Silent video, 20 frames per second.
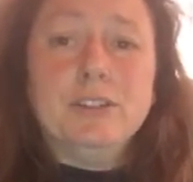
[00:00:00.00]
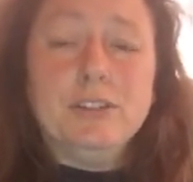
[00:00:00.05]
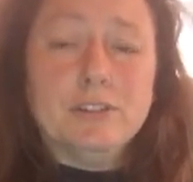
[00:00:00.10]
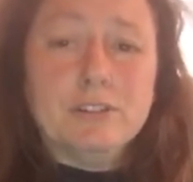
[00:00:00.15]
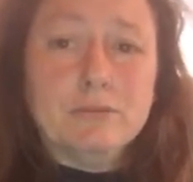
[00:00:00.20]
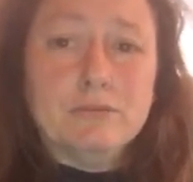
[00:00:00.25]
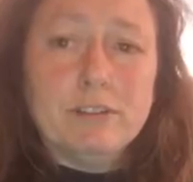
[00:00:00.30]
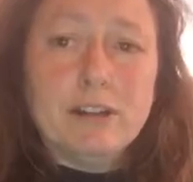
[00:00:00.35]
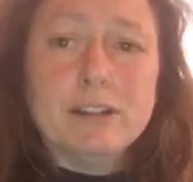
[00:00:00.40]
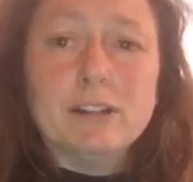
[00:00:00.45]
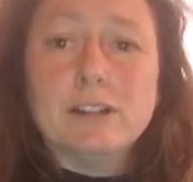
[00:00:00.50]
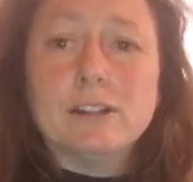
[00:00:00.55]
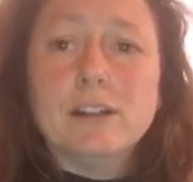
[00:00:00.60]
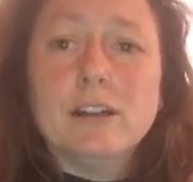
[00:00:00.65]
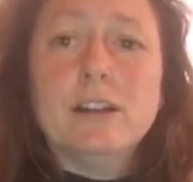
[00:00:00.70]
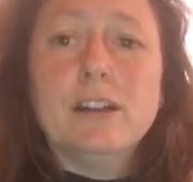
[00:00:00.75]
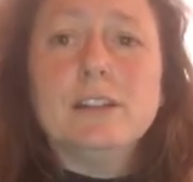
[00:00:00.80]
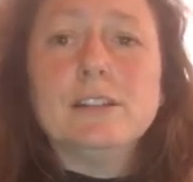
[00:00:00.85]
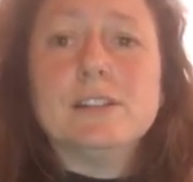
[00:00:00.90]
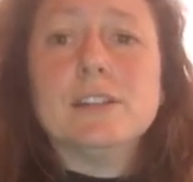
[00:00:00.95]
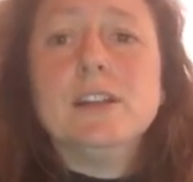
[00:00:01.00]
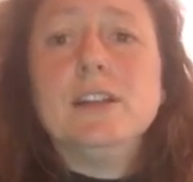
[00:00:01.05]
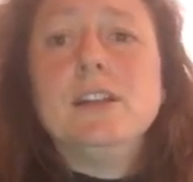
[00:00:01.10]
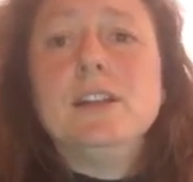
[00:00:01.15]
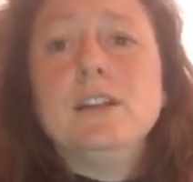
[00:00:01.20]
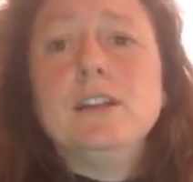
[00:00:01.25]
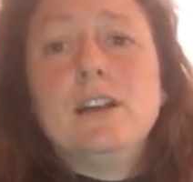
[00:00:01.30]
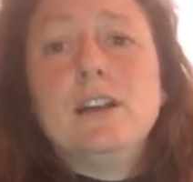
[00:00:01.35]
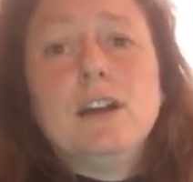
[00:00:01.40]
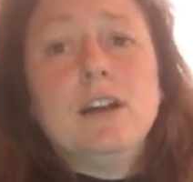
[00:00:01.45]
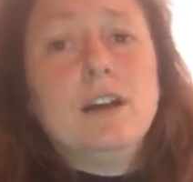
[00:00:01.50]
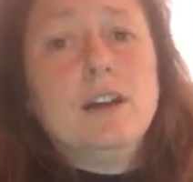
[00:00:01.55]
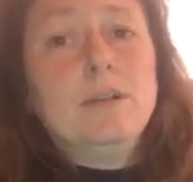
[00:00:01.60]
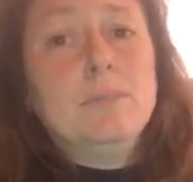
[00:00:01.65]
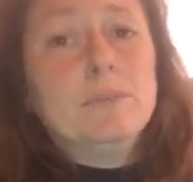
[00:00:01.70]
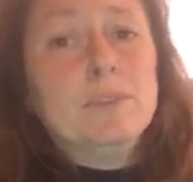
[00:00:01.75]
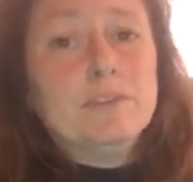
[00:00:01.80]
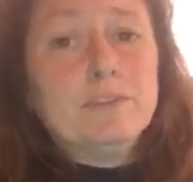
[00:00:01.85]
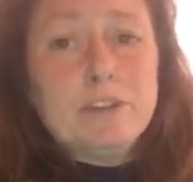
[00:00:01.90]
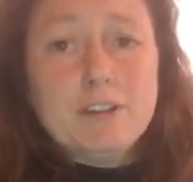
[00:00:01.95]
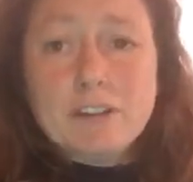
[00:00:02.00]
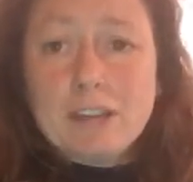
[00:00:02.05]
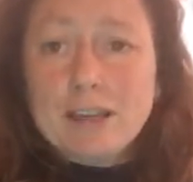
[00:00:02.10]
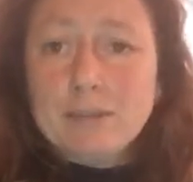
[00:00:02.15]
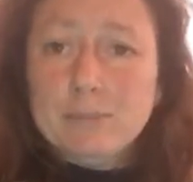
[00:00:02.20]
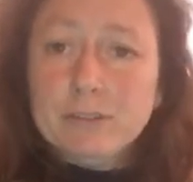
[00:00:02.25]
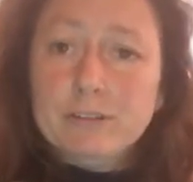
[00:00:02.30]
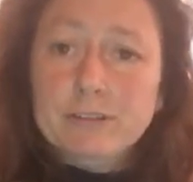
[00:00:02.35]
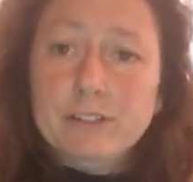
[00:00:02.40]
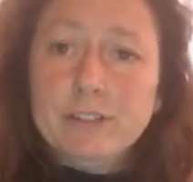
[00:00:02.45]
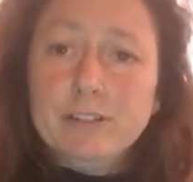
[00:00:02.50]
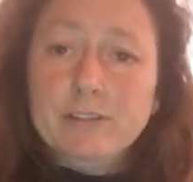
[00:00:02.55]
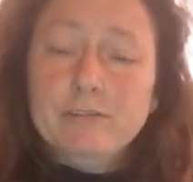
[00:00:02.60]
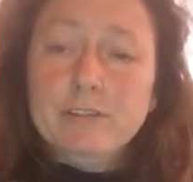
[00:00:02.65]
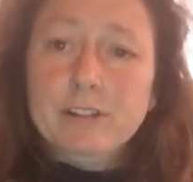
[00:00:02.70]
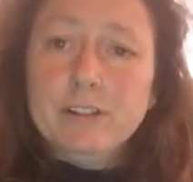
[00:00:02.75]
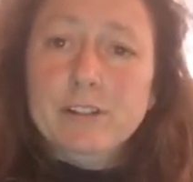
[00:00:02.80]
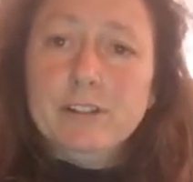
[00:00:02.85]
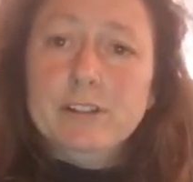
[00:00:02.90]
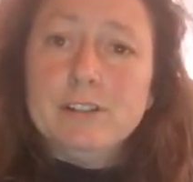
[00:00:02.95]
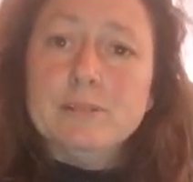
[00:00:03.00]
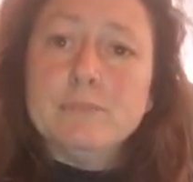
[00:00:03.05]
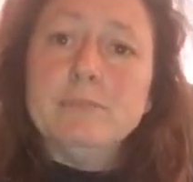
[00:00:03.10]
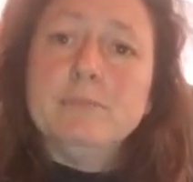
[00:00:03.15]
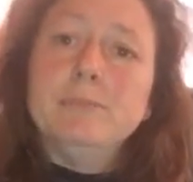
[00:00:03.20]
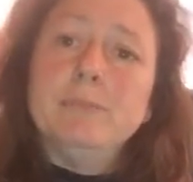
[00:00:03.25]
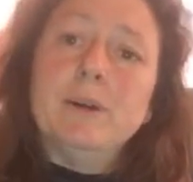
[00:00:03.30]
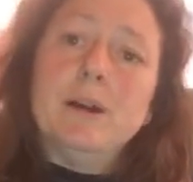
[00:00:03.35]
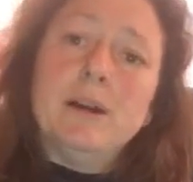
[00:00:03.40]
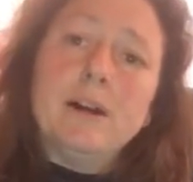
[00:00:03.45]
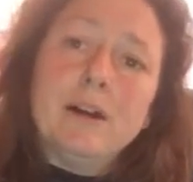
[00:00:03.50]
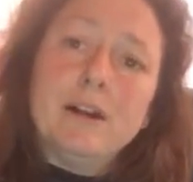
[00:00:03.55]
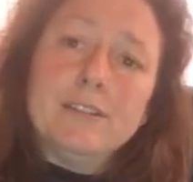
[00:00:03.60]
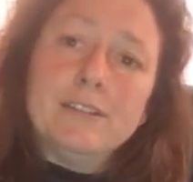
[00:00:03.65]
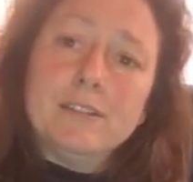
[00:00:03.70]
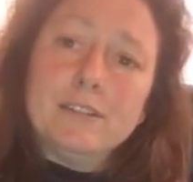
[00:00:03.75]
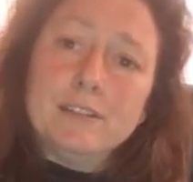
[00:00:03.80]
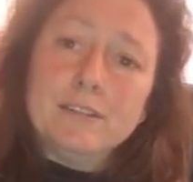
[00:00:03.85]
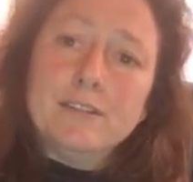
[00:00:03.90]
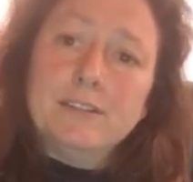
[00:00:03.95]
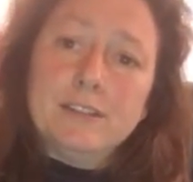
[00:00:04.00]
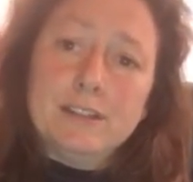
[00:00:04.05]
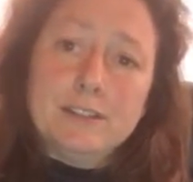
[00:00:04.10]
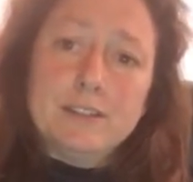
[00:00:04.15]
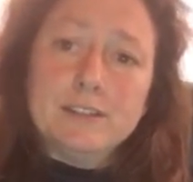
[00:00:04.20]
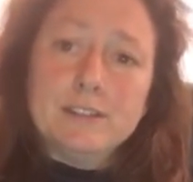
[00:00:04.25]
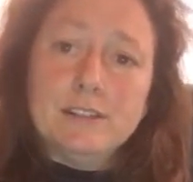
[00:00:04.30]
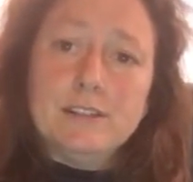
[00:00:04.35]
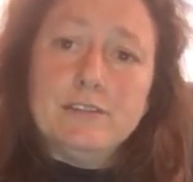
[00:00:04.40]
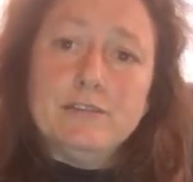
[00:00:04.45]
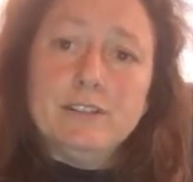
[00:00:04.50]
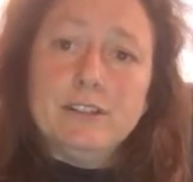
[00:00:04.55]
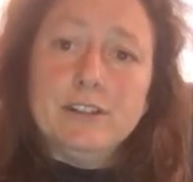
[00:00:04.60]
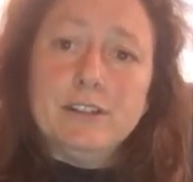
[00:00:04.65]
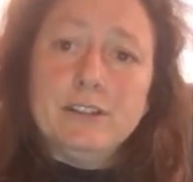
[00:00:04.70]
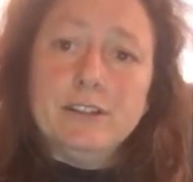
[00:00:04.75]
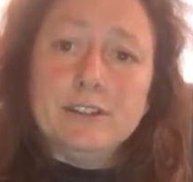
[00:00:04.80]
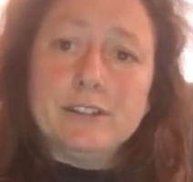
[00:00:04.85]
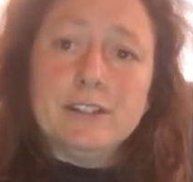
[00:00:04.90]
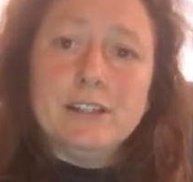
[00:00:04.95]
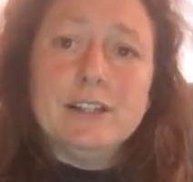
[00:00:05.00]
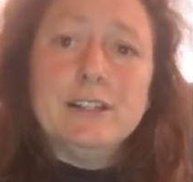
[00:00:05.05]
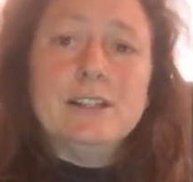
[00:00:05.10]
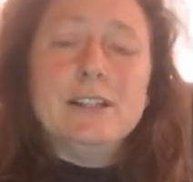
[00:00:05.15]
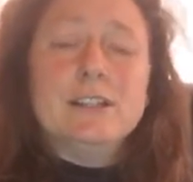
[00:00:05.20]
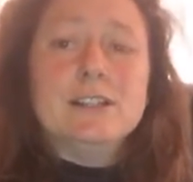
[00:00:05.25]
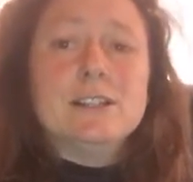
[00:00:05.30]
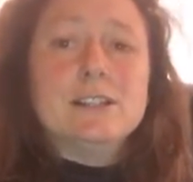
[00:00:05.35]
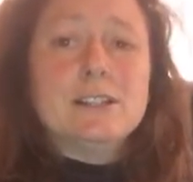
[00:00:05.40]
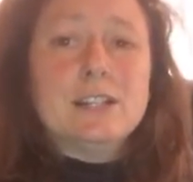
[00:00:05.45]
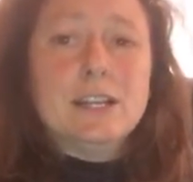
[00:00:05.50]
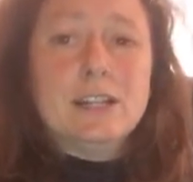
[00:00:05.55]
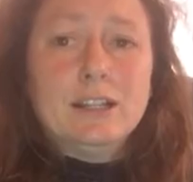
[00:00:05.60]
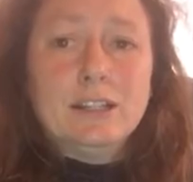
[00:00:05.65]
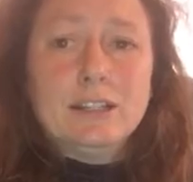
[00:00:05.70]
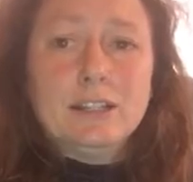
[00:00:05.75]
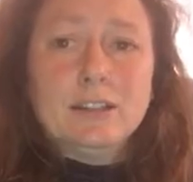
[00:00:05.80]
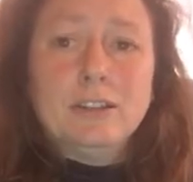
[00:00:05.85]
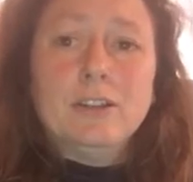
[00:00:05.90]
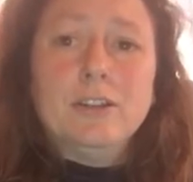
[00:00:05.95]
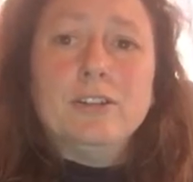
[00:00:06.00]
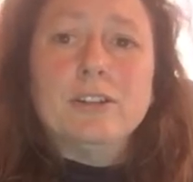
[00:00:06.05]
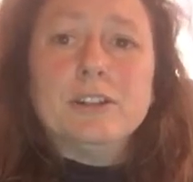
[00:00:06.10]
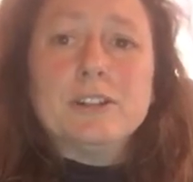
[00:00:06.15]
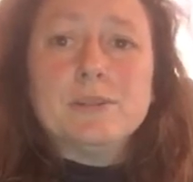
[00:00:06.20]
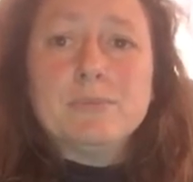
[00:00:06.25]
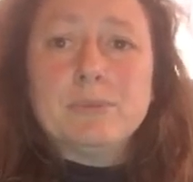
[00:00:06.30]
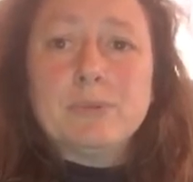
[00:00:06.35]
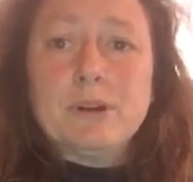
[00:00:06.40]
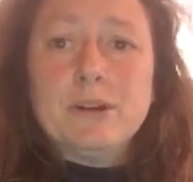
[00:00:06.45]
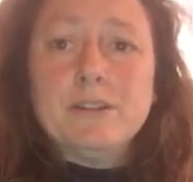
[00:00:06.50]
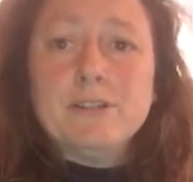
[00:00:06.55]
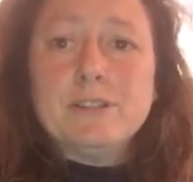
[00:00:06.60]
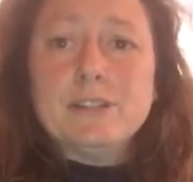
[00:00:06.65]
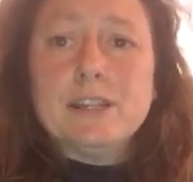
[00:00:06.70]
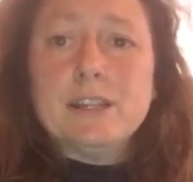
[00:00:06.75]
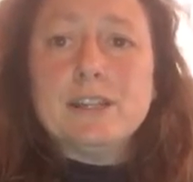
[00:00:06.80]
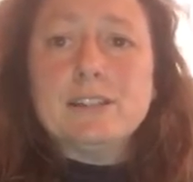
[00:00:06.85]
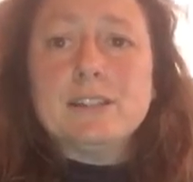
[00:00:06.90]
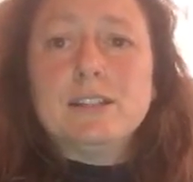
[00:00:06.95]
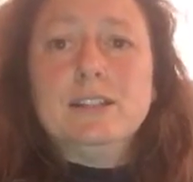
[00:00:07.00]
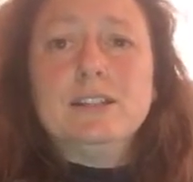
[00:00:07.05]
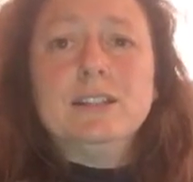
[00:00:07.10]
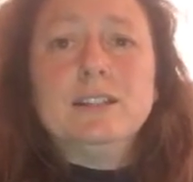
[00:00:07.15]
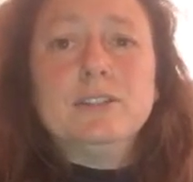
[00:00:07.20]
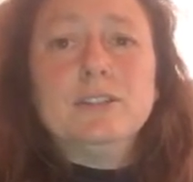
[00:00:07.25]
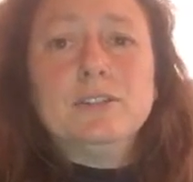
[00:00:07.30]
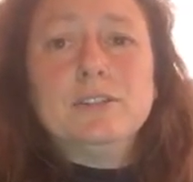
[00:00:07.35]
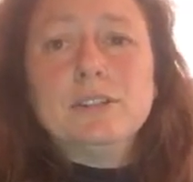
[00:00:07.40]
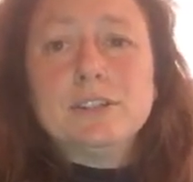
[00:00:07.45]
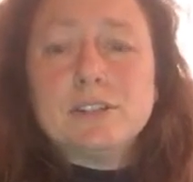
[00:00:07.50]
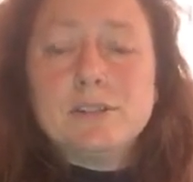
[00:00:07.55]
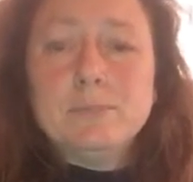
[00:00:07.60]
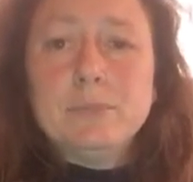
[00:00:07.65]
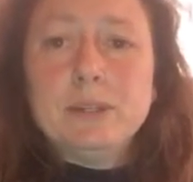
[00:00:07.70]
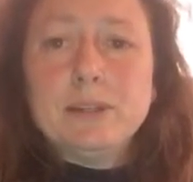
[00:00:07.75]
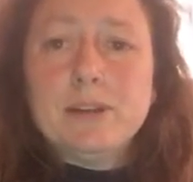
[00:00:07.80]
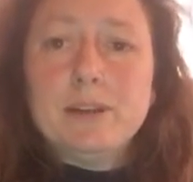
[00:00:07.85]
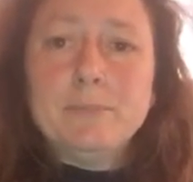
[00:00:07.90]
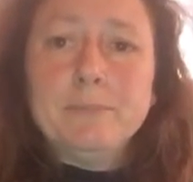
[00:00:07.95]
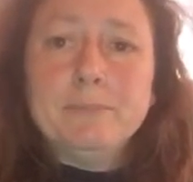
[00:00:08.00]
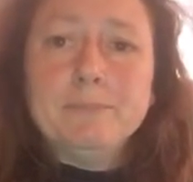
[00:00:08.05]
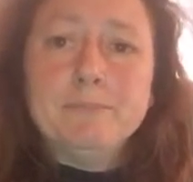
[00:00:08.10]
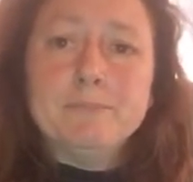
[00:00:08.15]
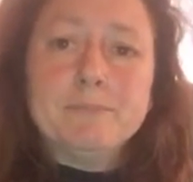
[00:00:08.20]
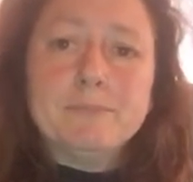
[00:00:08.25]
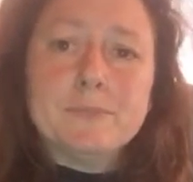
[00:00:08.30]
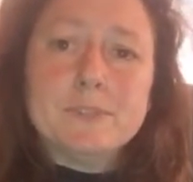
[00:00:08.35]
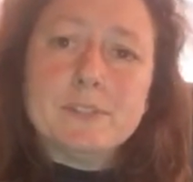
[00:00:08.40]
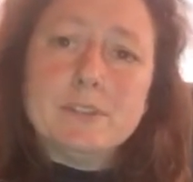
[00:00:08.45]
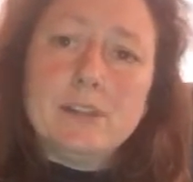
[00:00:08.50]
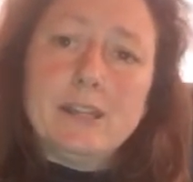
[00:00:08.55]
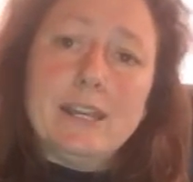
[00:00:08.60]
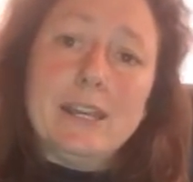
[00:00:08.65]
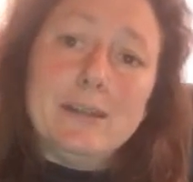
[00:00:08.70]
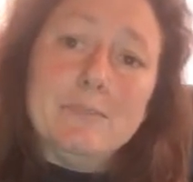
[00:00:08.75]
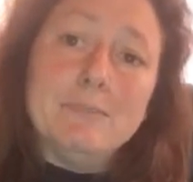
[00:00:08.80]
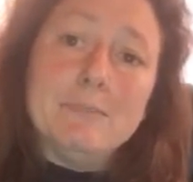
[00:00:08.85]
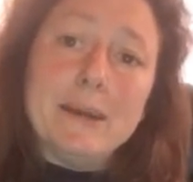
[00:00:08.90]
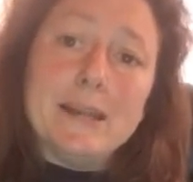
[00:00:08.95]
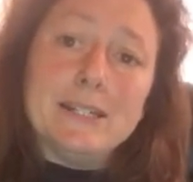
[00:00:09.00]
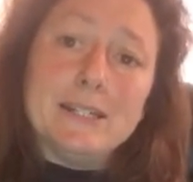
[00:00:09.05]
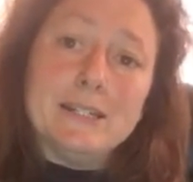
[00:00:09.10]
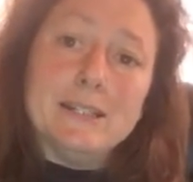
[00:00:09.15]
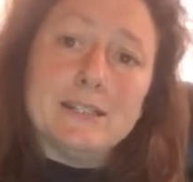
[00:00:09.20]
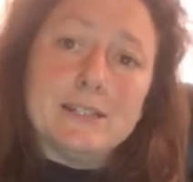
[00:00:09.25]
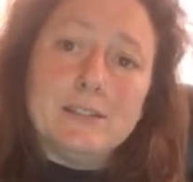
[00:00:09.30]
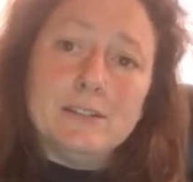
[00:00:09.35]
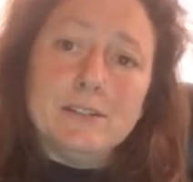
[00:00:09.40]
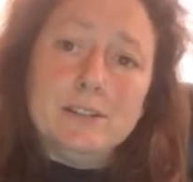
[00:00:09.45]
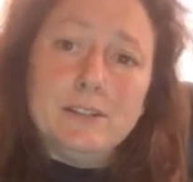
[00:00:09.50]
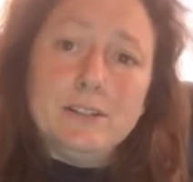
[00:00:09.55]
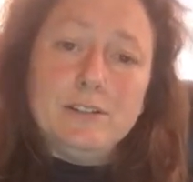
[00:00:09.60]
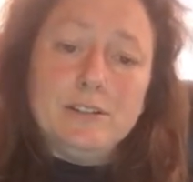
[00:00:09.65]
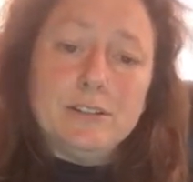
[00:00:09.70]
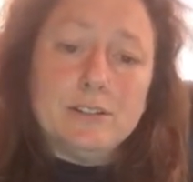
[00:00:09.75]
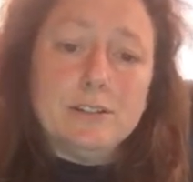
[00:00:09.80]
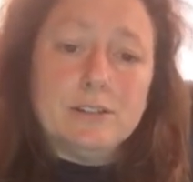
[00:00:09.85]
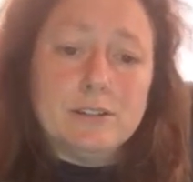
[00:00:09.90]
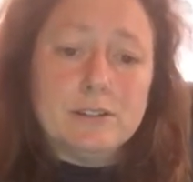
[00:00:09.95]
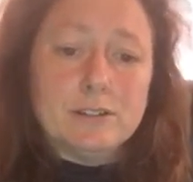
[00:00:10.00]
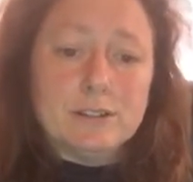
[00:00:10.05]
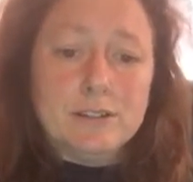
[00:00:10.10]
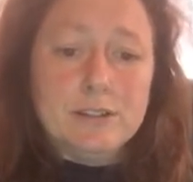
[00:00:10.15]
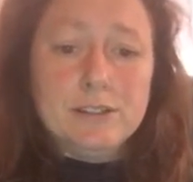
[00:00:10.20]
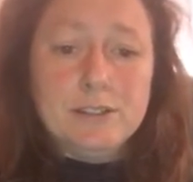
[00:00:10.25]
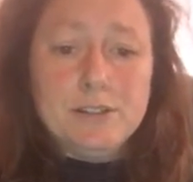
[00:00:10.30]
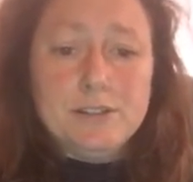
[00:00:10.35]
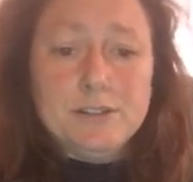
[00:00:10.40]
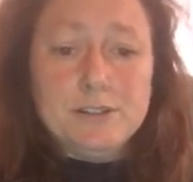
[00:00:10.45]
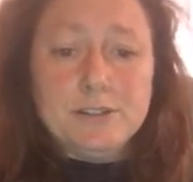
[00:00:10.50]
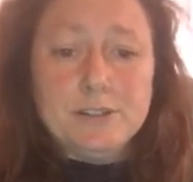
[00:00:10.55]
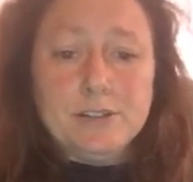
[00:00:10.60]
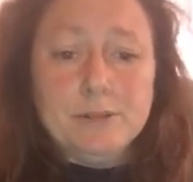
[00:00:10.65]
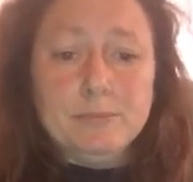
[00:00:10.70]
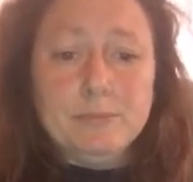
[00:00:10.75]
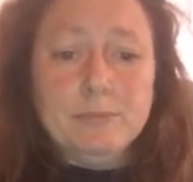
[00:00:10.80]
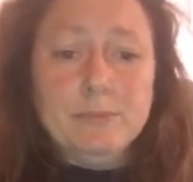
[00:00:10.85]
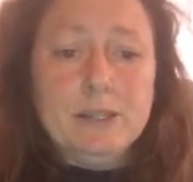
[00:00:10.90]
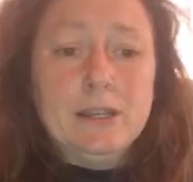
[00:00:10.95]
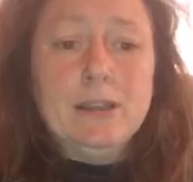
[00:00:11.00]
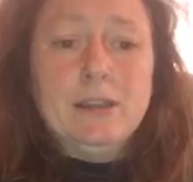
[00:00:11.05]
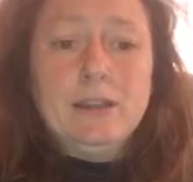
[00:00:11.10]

You can recognise the vocabulary you've learned, but other things that you've learned take a little longer to process, a little longer to become embedded so that you can use them.